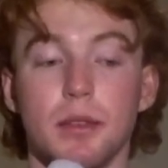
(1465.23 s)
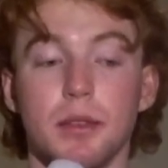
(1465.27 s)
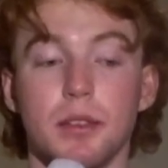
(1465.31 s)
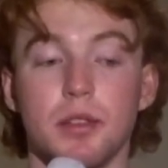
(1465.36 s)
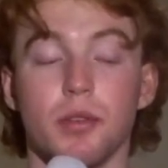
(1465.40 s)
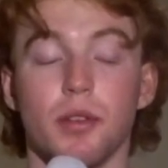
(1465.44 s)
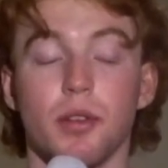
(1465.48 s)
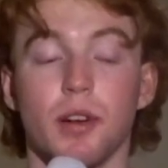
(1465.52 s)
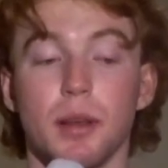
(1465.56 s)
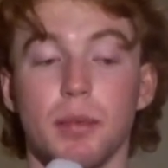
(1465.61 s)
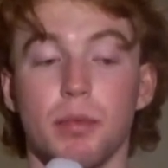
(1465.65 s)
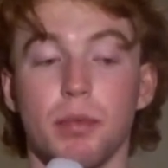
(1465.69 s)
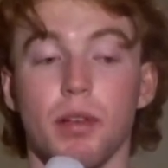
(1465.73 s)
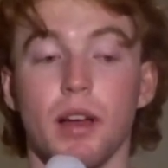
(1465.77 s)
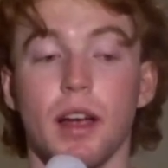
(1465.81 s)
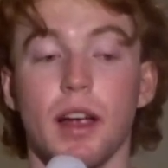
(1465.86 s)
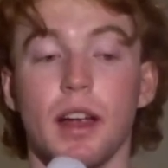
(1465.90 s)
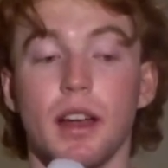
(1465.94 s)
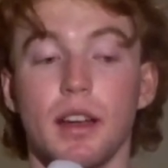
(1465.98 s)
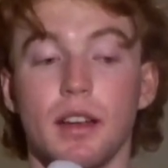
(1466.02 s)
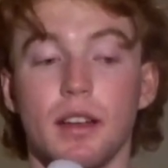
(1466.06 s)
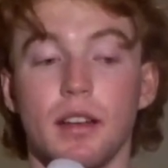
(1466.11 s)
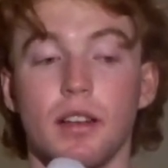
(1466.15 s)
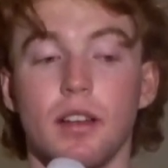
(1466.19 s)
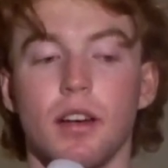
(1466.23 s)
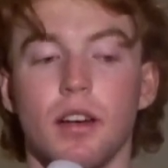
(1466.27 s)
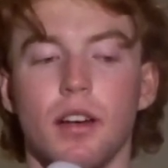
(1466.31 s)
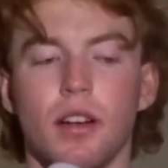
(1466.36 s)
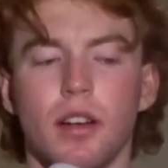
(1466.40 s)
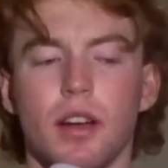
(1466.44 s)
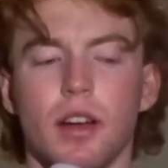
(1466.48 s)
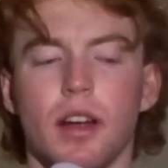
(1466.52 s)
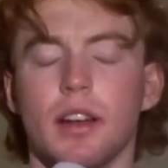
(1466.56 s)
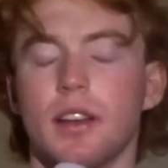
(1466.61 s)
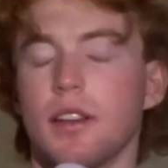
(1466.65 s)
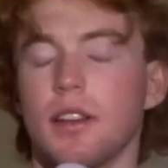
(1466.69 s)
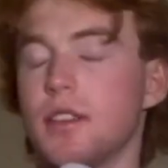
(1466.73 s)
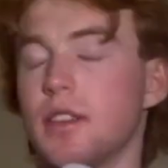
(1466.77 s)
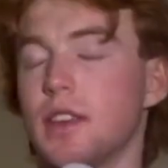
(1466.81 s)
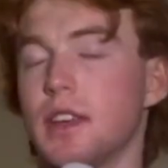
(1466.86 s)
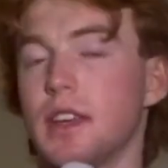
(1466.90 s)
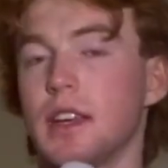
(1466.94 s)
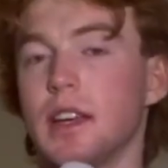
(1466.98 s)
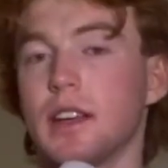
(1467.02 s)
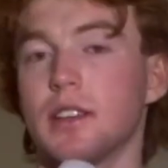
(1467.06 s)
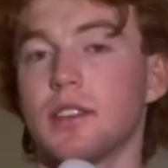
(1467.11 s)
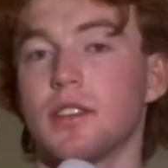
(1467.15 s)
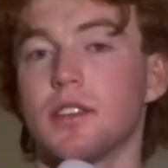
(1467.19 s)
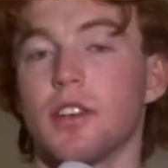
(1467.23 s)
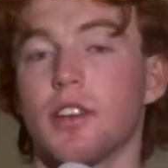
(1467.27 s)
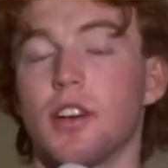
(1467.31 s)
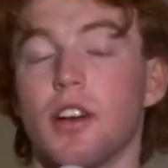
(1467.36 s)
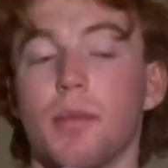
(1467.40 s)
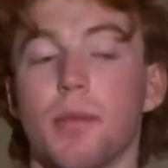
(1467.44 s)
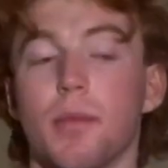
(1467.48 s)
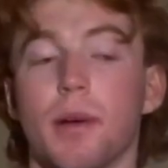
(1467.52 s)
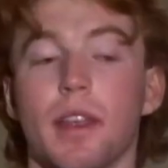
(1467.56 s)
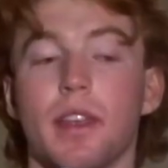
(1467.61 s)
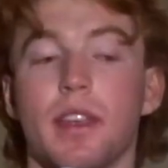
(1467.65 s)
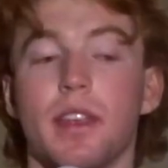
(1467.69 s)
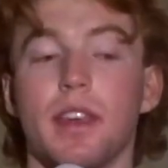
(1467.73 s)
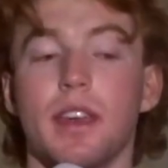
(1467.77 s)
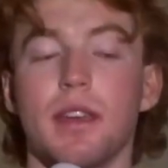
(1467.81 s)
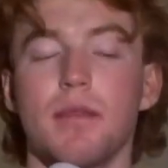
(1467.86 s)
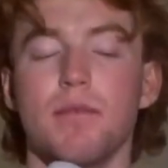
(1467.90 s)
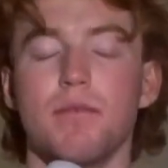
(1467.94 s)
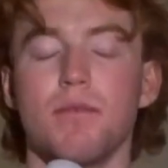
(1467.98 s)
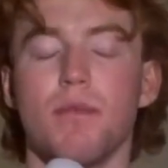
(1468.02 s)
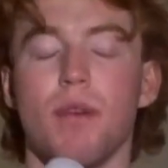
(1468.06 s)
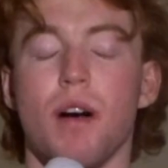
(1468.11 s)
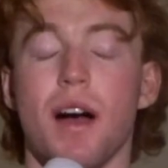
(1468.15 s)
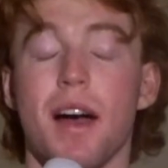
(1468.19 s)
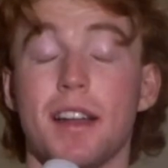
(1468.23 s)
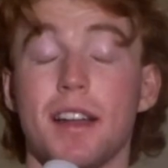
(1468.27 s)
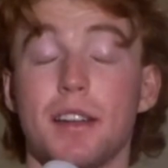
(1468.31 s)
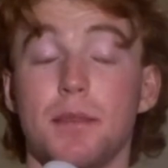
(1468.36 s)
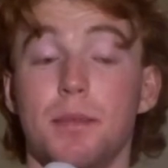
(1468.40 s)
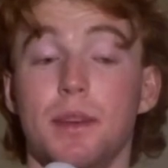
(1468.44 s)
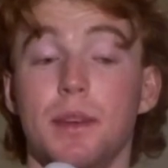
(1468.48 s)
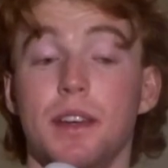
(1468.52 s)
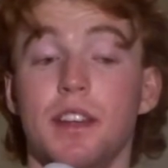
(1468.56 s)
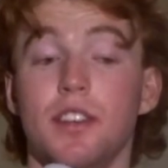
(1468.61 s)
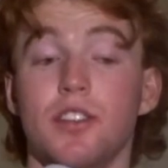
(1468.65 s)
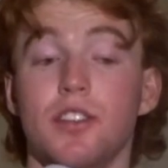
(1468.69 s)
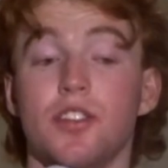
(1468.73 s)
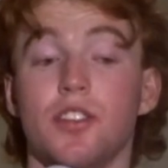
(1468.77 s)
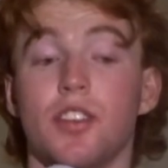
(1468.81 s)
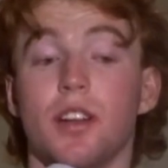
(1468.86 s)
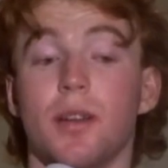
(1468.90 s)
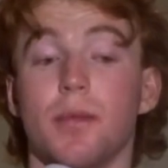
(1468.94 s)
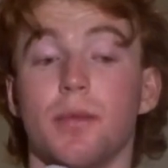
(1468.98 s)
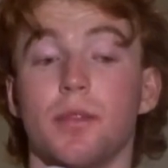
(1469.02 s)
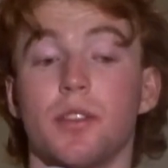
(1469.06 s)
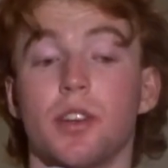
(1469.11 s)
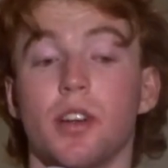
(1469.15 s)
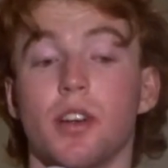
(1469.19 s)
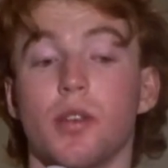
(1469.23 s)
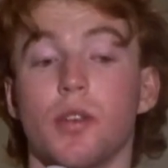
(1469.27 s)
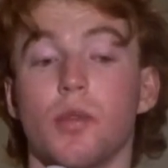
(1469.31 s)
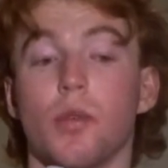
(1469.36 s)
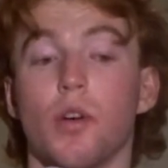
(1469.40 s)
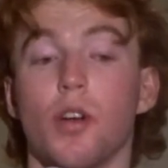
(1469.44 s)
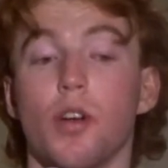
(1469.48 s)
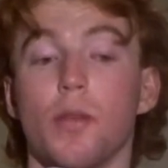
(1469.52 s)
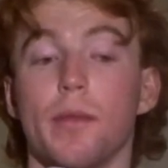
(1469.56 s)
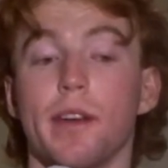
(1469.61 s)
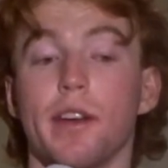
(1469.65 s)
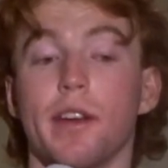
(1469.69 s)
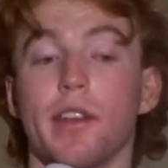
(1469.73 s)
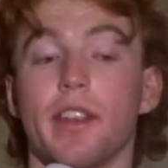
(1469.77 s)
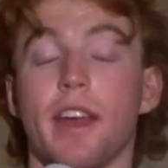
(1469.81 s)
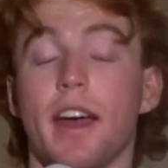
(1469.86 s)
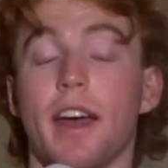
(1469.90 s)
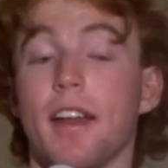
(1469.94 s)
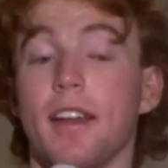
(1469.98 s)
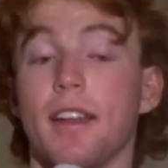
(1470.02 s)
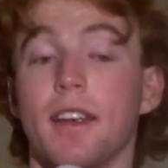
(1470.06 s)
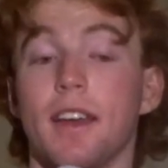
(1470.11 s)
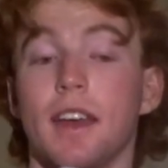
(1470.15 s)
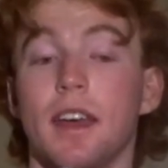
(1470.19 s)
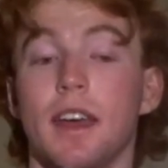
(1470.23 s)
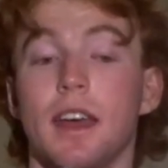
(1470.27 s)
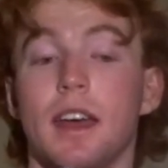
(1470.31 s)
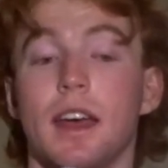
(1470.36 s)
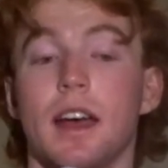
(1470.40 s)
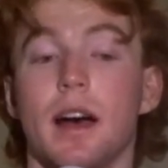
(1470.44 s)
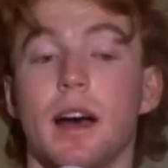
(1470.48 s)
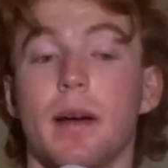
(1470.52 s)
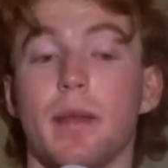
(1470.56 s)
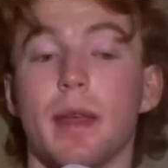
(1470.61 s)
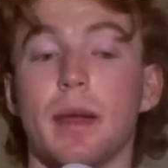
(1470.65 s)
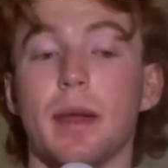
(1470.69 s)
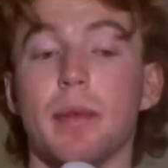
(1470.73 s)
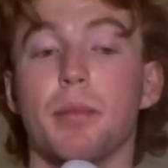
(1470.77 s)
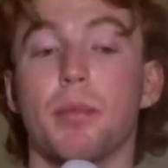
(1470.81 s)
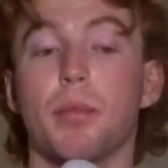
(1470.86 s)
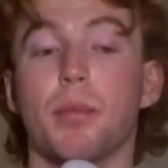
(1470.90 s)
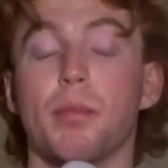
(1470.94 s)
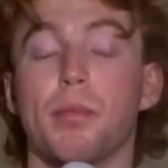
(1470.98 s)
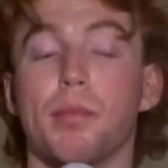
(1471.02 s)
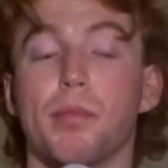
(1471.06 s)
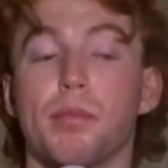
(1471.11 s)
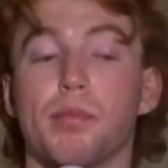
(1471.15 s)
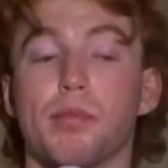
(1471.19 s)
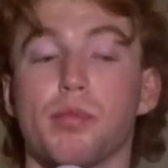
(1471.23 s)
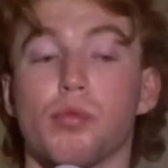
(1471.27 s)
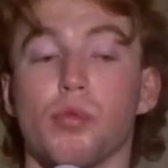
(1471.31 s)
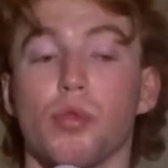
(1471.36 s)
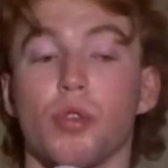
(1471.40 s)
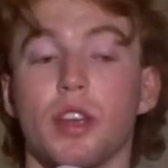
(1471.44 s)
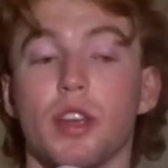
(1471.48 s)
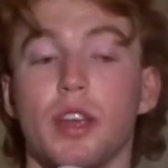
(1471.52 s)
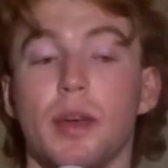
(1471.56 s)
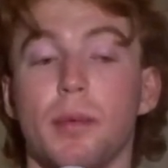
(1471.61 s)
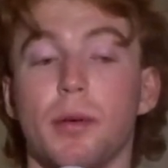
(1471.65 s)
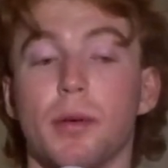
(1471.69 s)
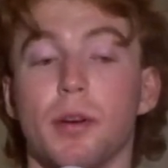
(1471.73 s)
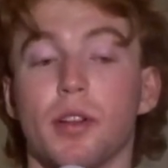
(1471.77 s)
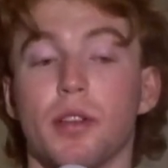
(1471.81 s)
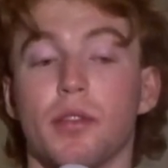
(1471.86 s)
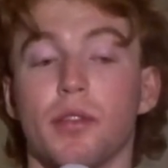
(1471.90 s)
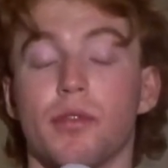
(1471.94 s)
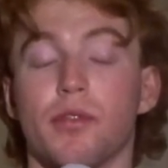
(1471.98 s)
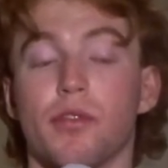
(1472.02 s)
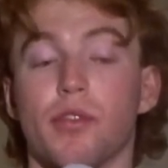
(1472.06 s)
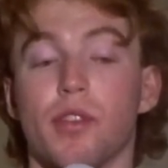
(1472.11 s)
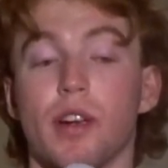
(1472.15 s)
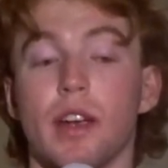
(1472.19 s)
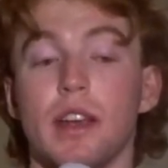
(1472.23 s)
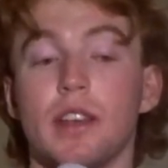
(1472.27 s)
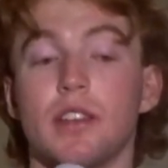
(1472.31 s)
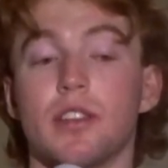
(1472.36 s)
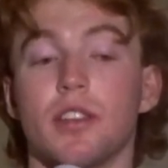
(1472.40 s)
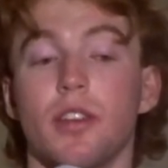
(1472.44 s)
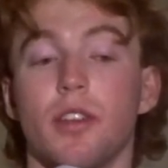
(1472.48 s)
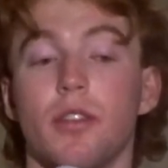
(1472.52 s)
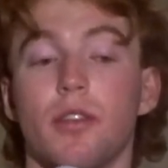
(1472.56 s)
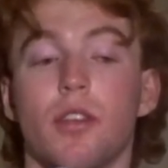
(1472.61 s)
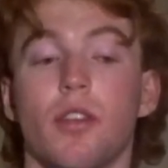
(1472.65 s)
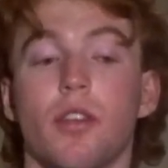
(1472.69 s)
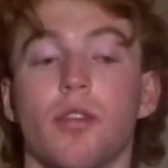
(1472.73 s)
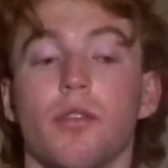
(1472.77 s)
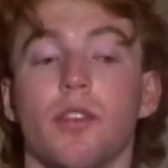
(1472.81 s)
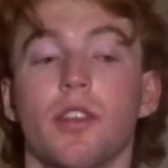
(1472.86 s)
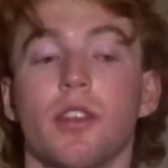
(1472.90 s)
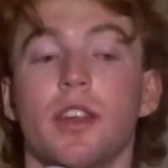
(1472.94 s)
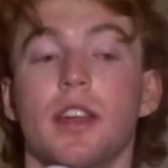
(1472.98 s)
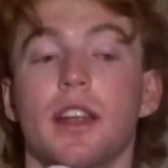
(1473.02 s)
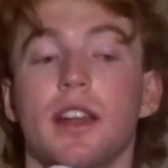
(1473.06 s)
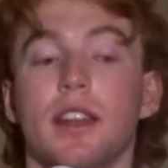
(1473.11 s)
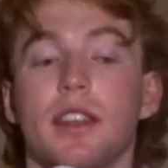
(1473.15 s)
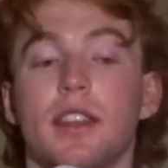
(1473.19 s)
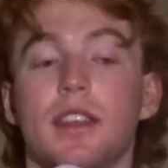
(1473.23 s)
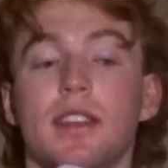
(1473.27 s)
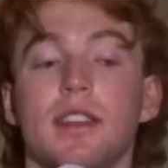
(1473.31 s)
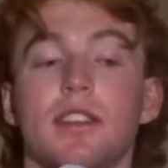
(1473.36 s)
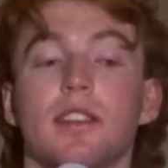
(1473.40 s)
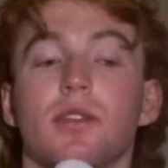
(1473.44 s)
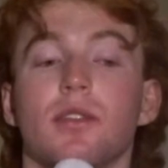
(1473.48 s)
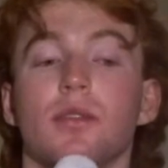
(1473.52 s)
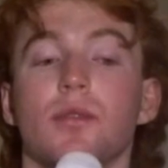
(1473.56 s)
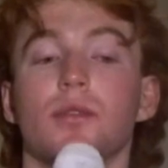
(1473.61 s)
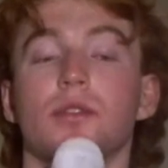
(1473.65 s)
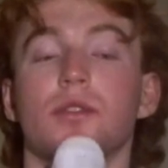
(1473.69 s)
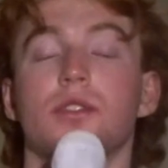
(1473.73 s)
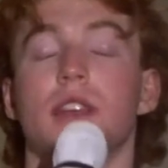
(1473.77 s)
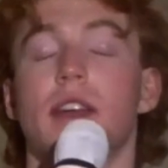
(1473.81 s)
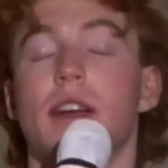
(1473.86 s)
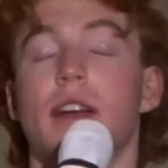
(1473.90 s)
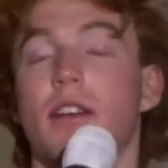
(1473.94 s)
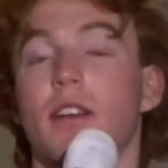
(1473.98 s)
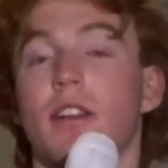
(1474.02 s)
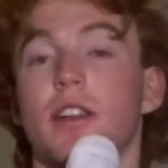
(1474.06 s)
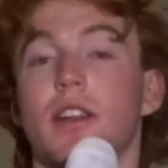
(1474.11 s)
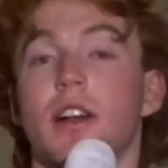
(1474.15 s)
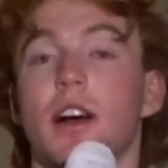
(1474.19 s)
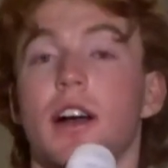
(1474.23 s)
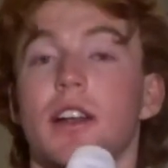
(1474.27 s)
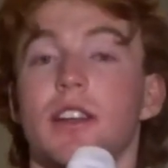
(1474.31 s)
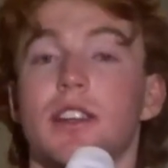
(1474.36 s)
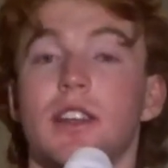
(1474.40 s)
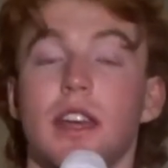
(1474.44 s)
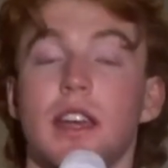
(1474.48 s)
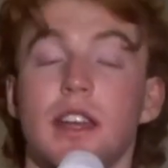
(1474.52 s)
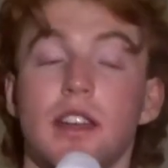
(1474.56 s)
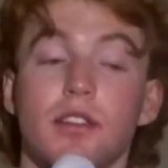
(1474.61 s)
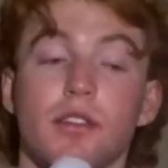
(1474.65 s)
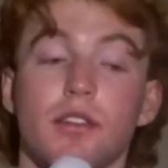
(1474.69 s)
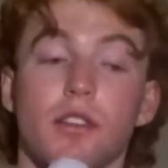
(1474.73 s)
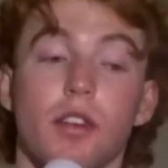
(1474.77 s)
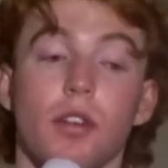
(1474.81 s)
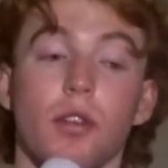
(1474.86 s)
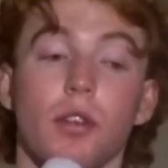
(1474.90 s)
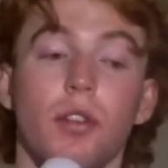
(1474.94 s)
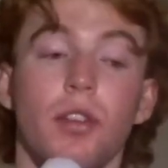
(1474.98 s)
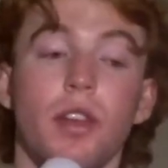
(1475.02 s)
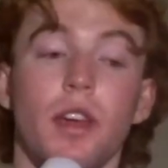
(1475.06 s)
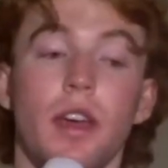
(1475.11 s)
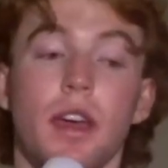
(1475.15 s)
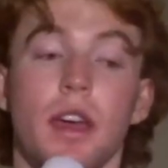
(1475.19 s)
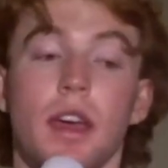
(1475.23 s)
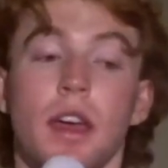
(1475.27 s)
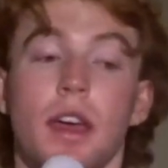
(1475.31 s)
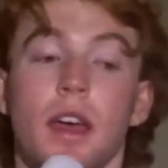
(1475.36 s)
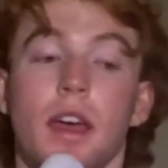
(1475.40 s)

He's already played. Oh, no, I don't think he has, sorry. But I think he might be injured. Don't quote me on that. They brought him on a free, so not really anything to lose there on a 19-year-old.